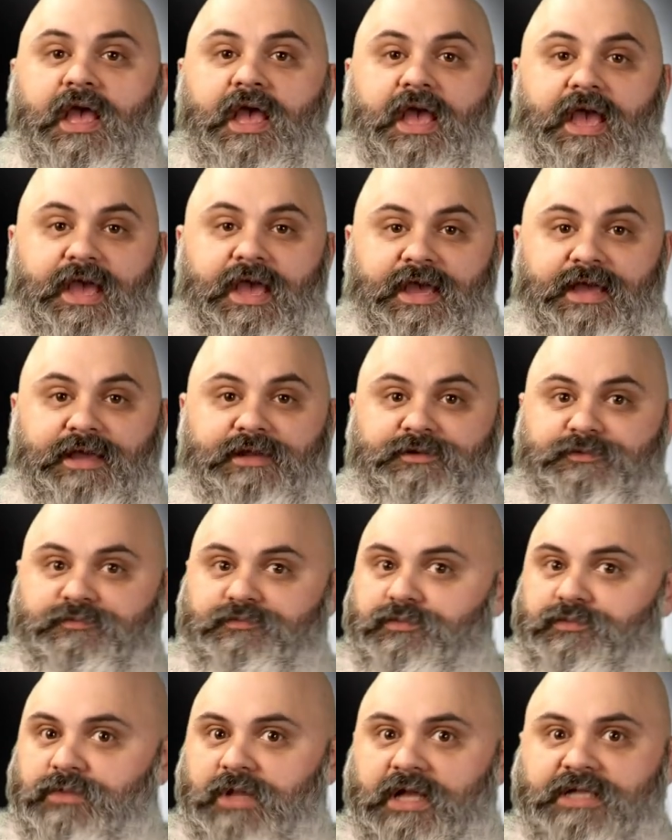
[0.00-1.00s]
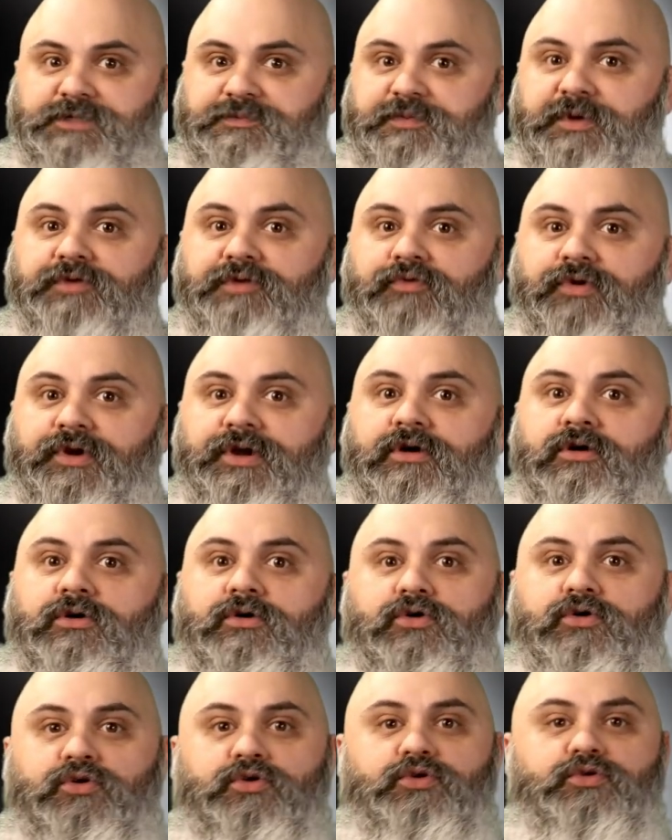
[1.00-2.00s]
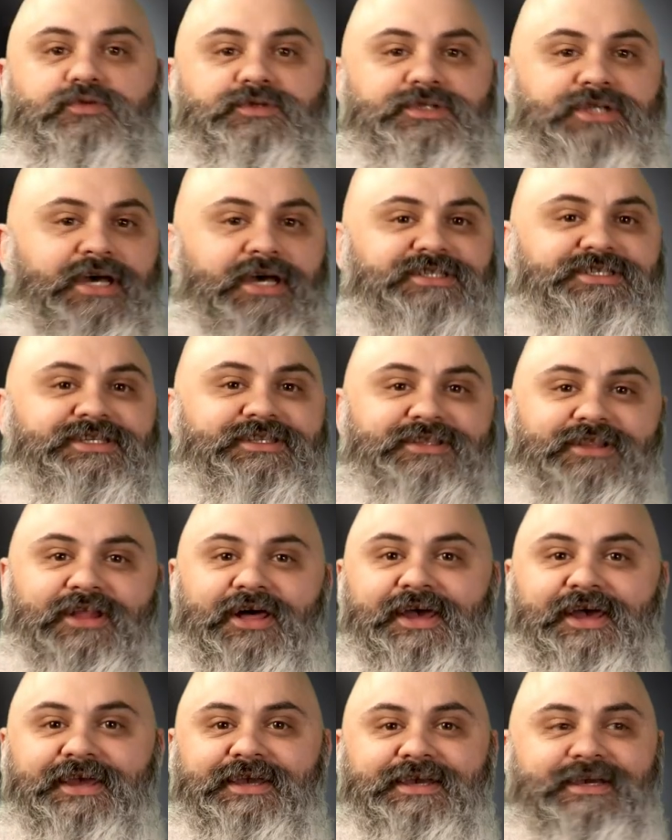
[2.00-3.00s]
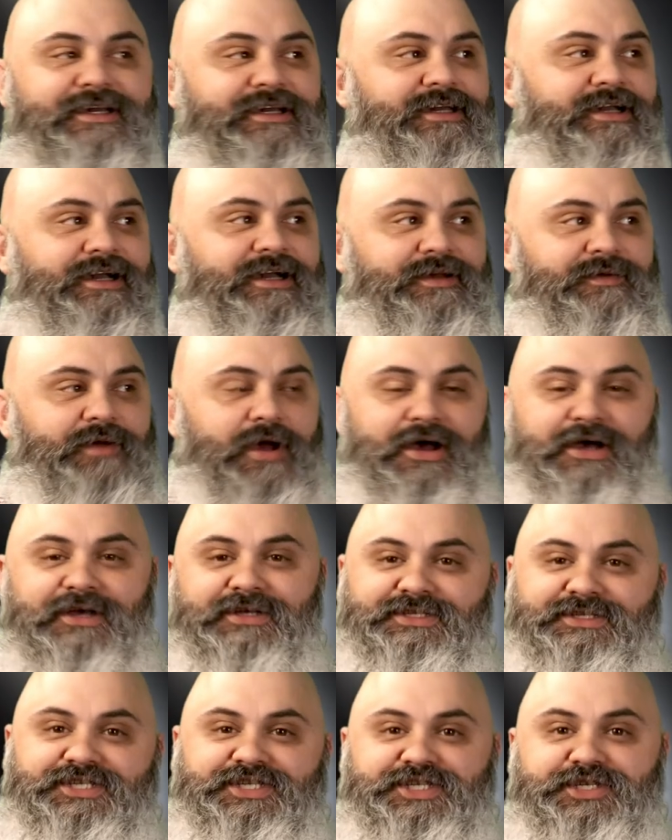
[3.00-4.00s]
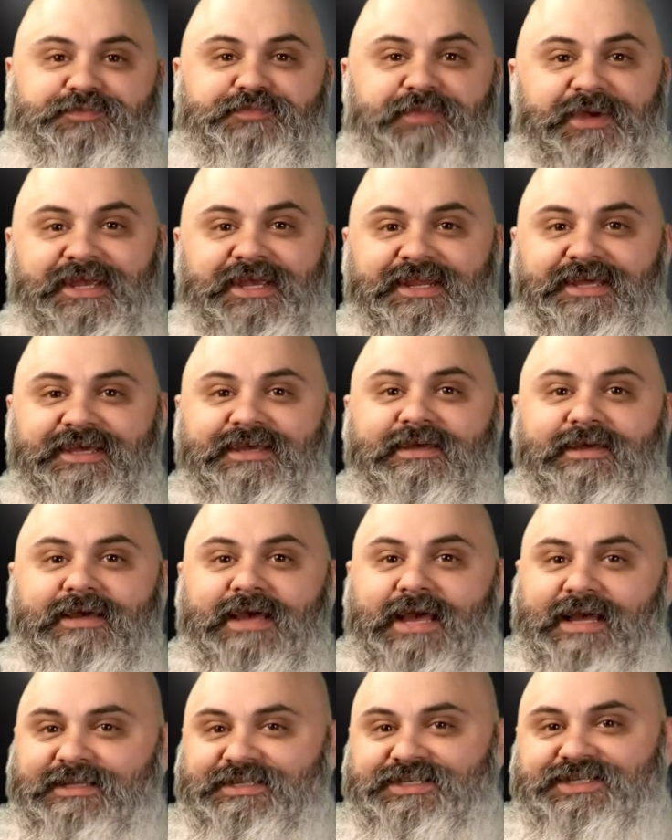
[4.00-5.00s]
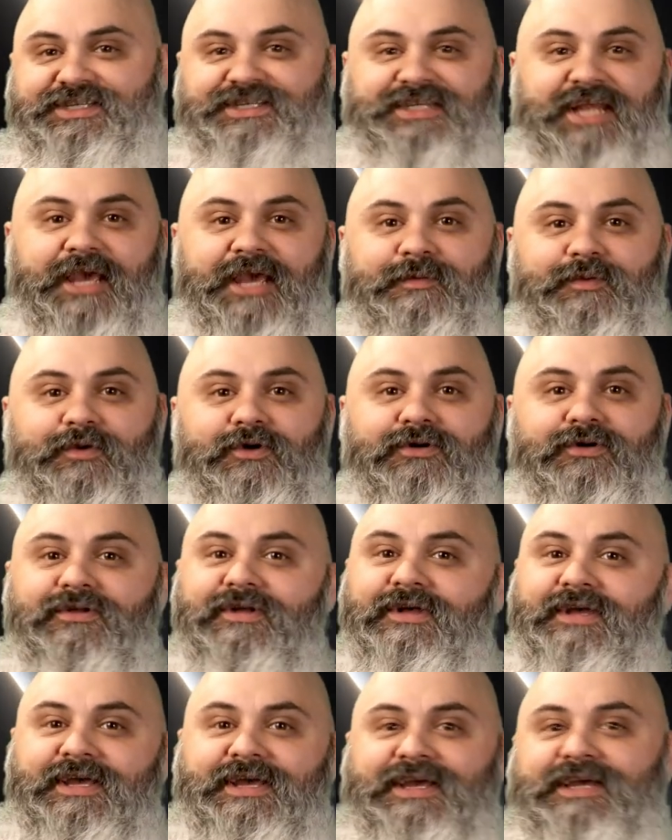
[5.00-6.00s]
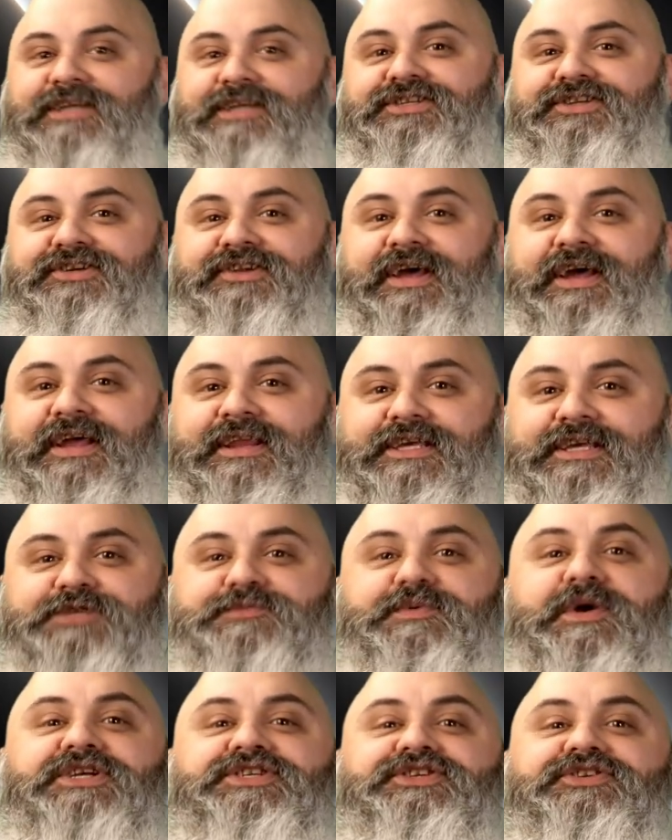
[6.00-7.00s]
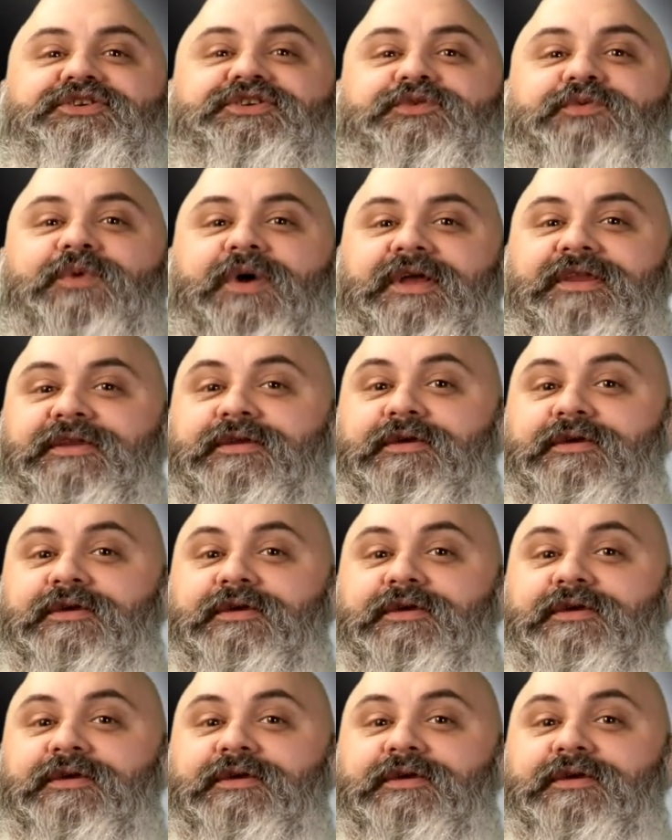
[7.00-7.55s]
And let's be real, who doesn't like a speedy and stable internet, especially when